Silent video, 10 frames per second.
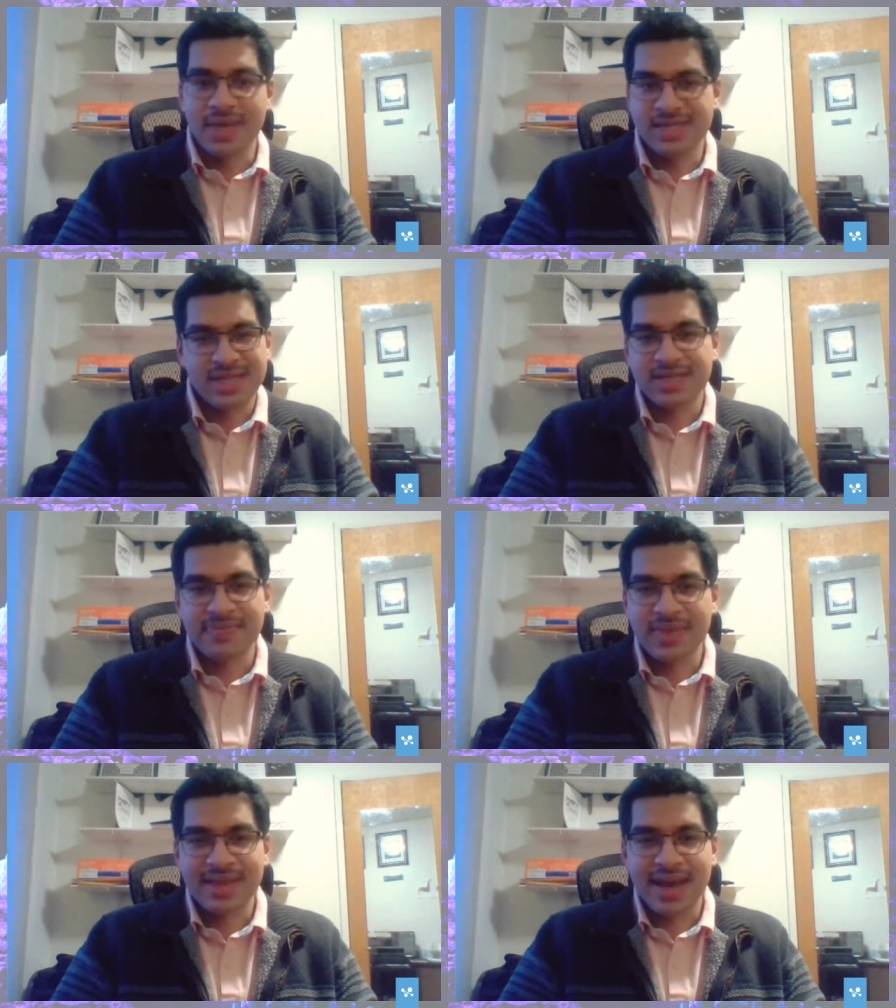It's just
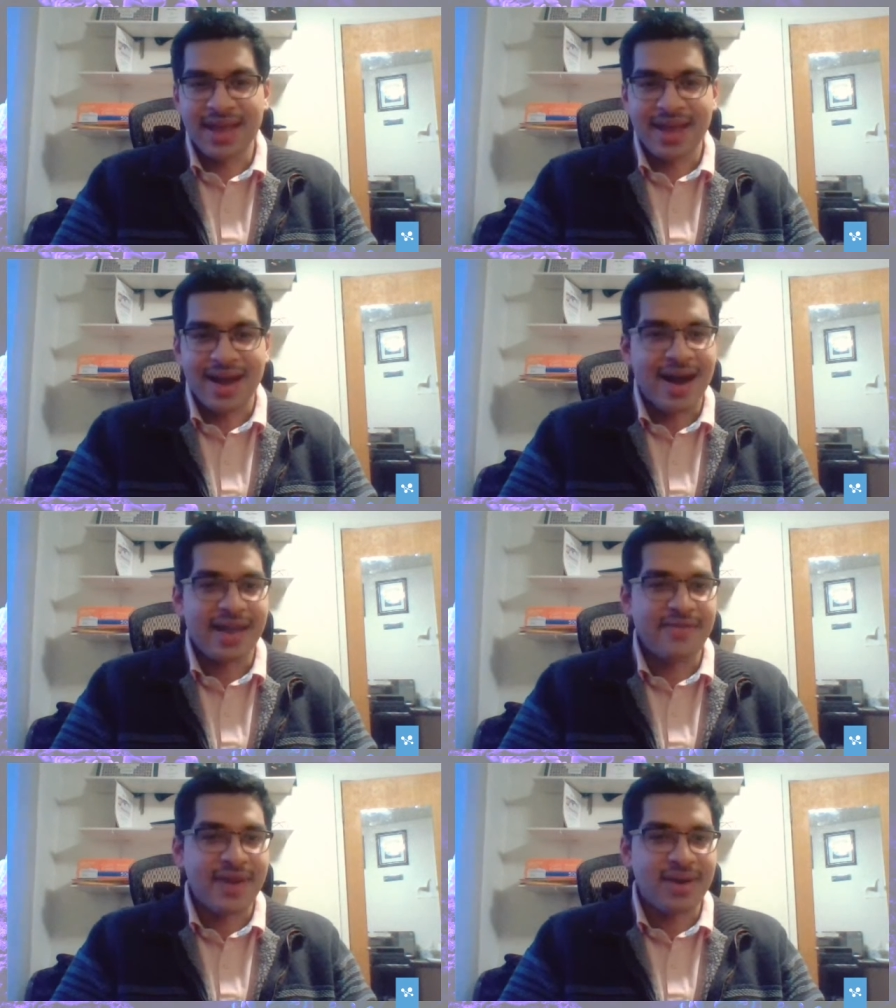something that like
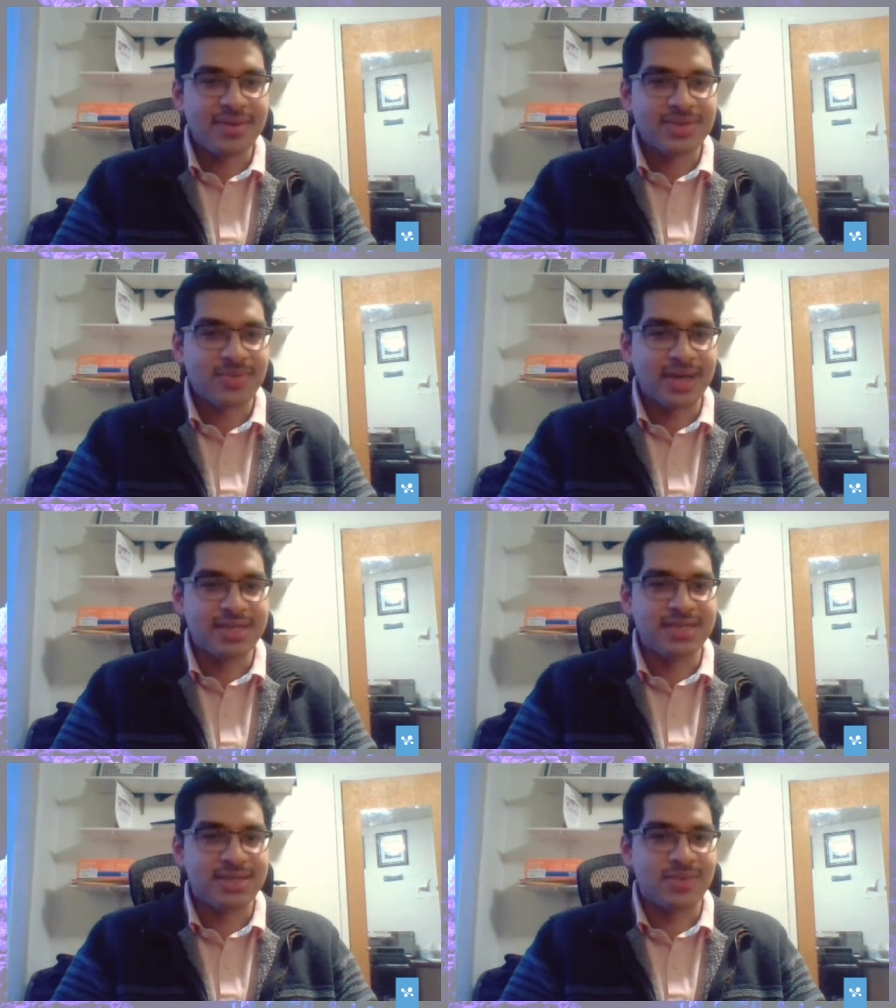I found
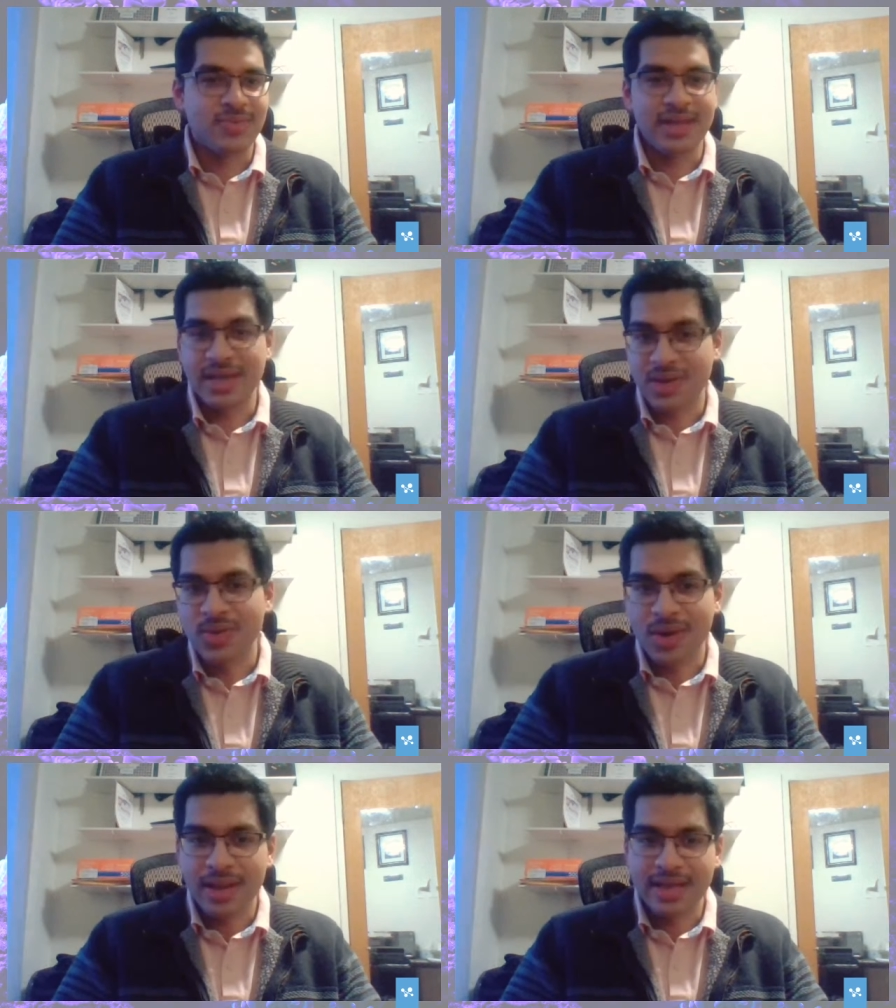was really
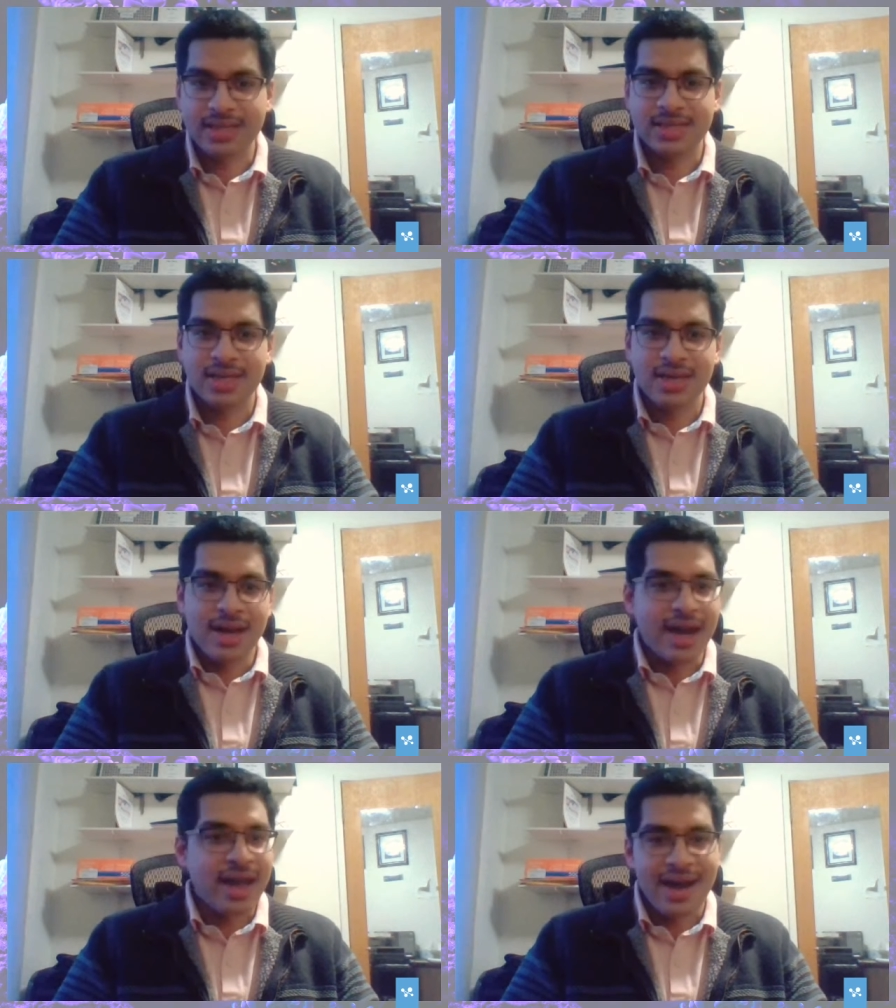cool. And
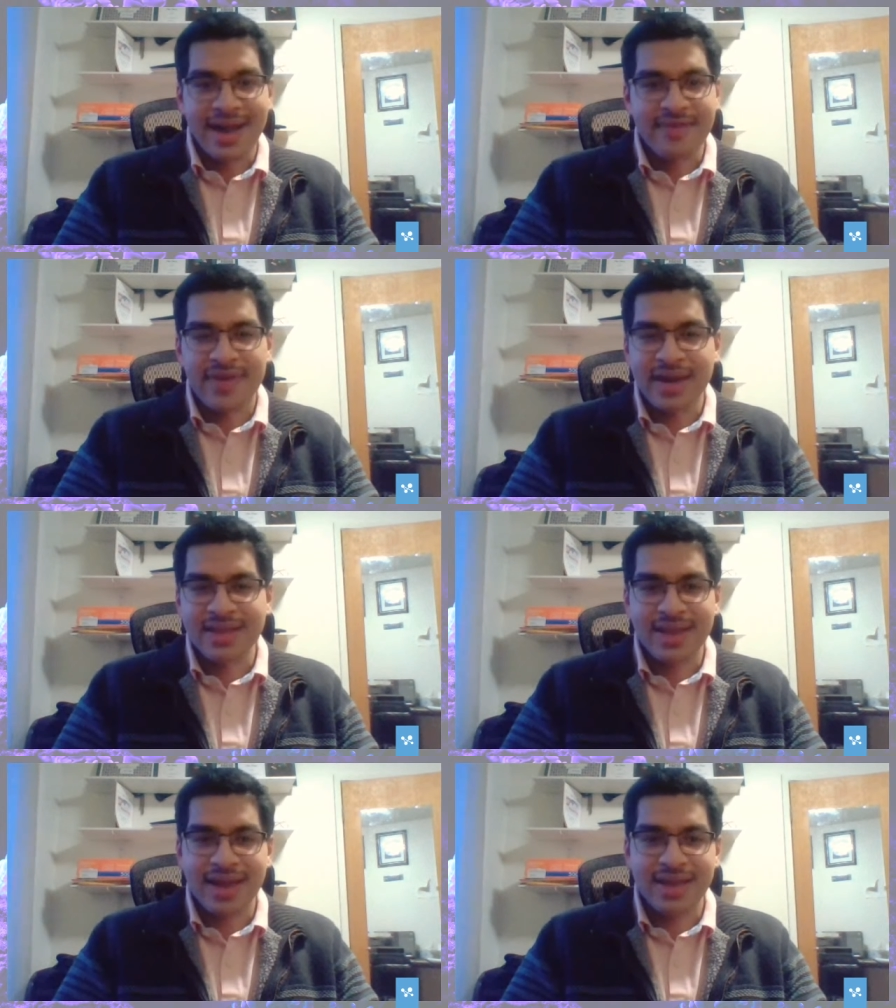I
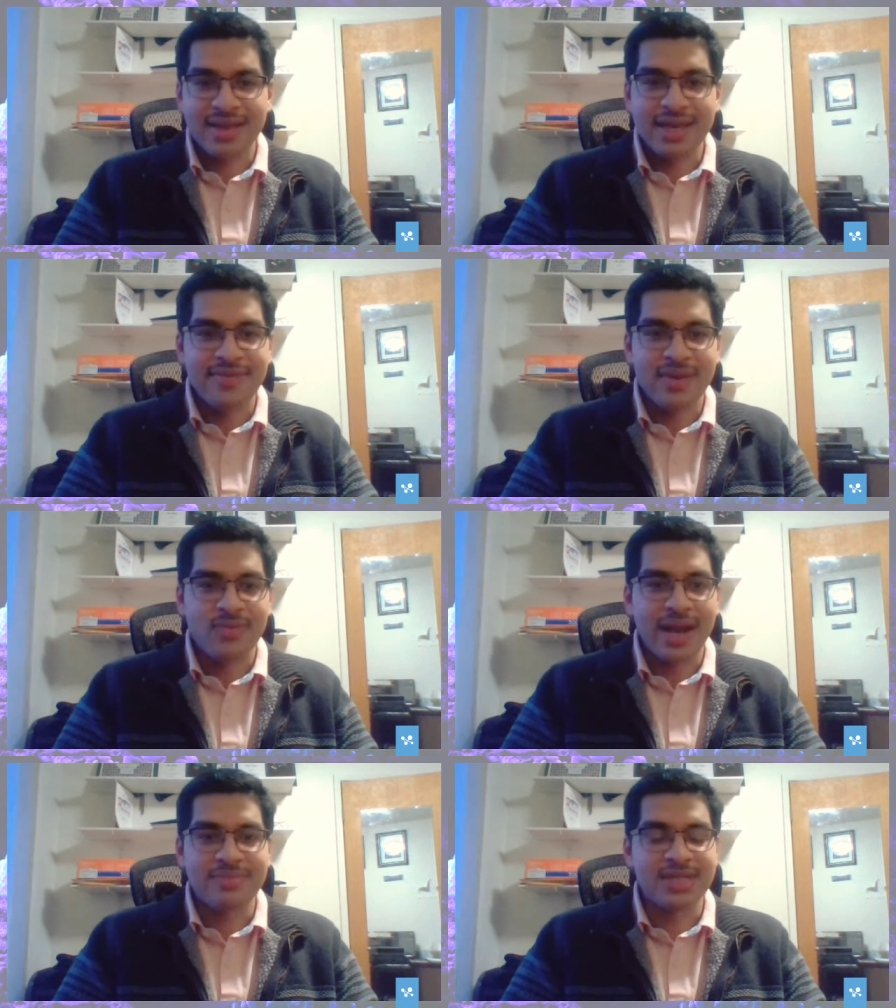find that like even
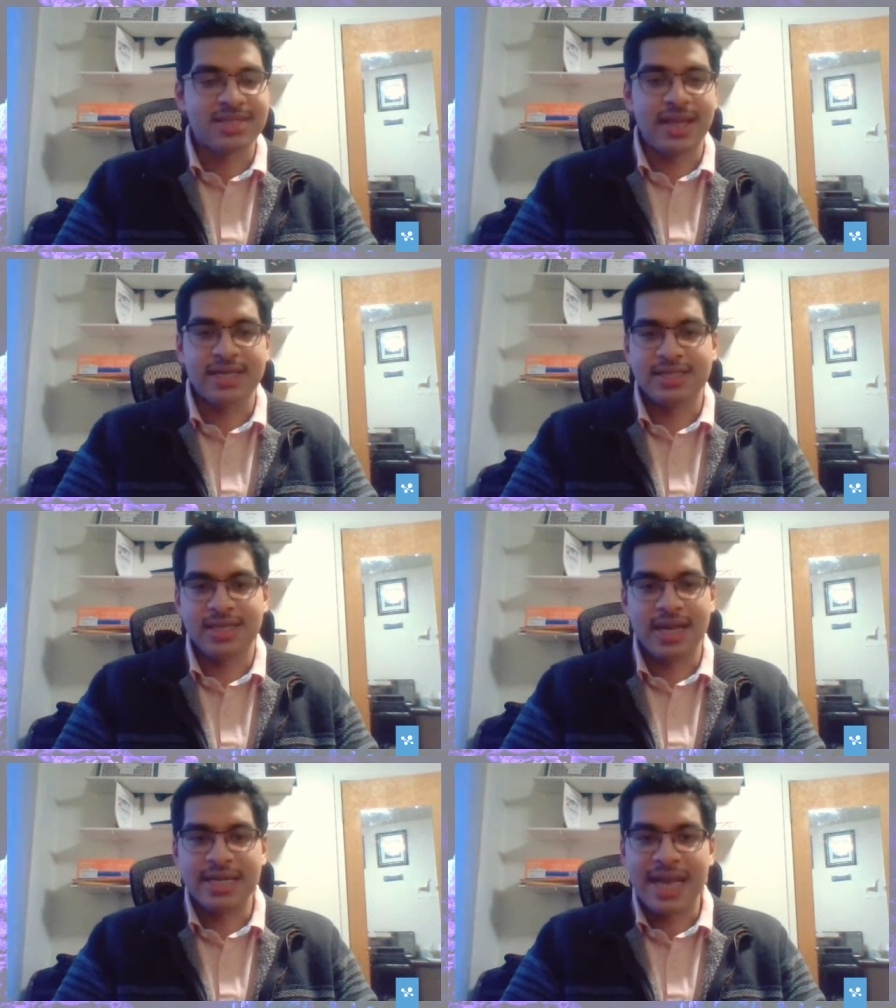when I'm just like
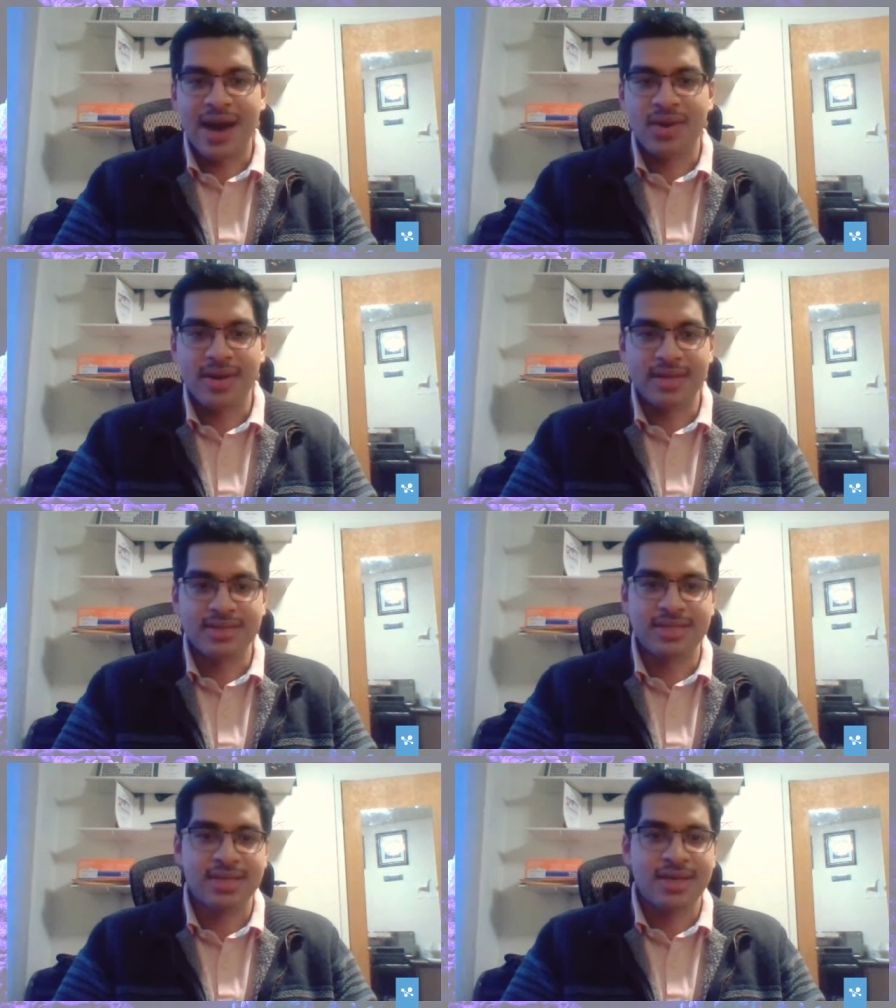sitting down
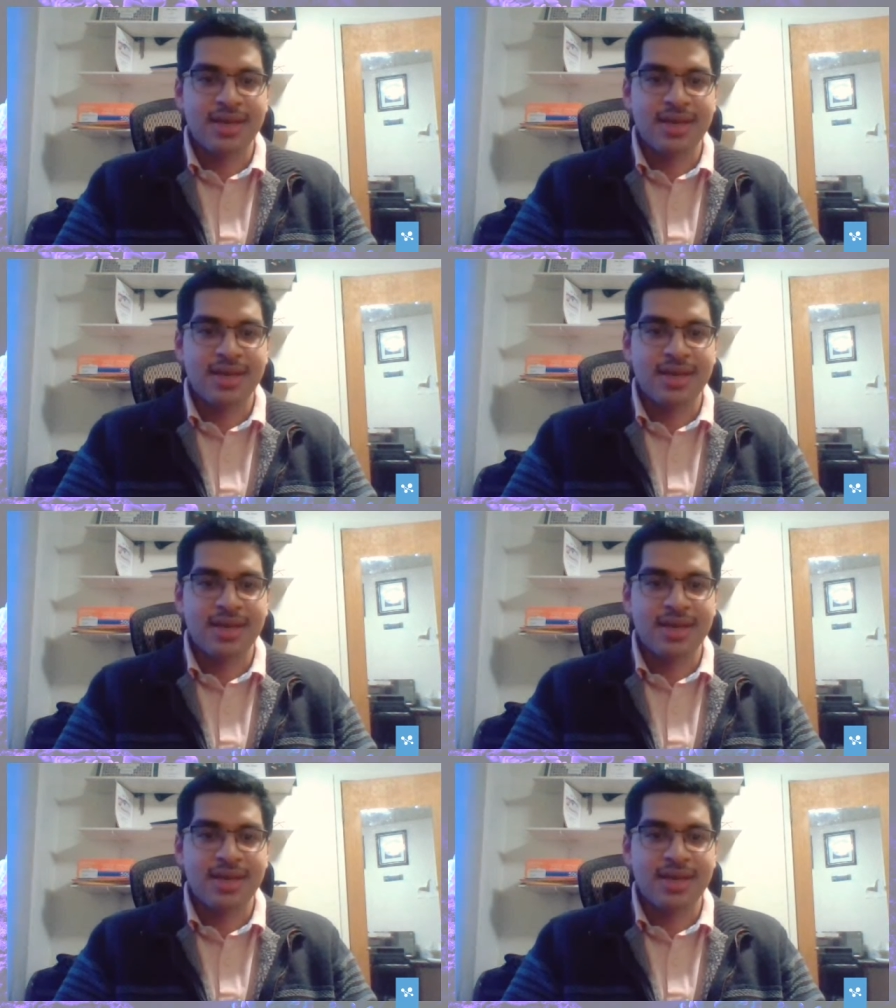and